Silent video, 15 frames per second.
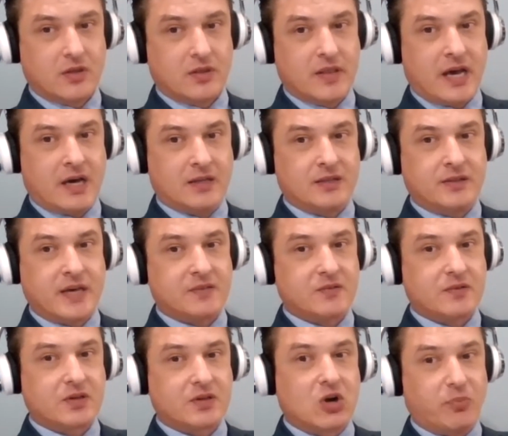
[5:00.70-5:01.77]
Now, that
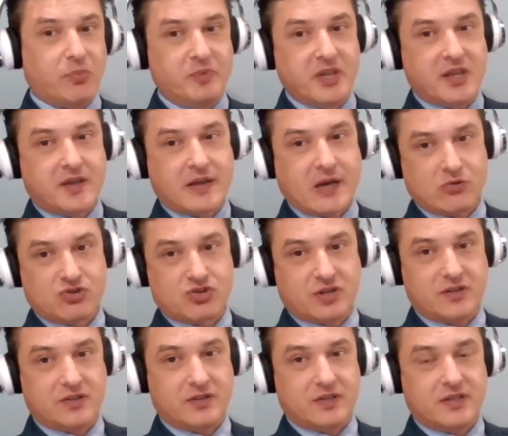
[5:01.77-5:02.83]
Gopnik
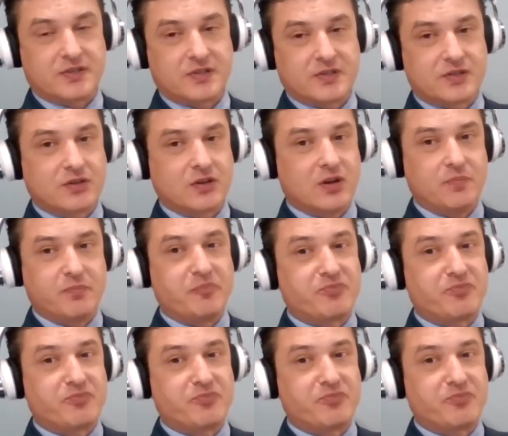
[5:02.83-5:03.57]
culture is, you know,